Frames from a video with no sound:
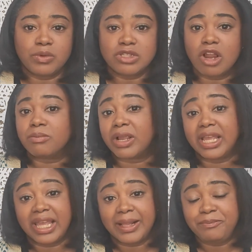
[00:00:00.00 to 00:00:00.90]

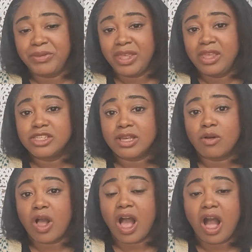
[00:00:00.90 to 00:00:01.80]
heartbreaking.
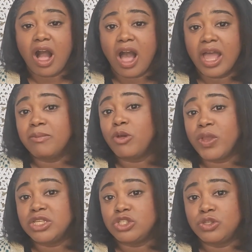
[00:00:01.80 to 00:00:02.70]
So I'm
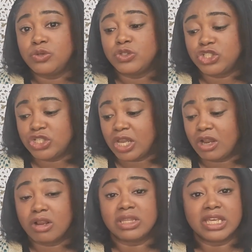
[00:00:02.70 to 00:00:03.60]
going to
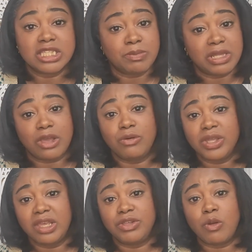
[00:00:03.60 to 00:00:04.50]
share links below
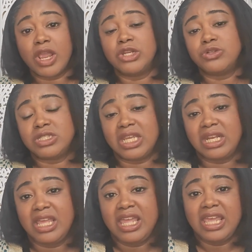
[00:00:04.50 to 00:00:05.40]
if you are interested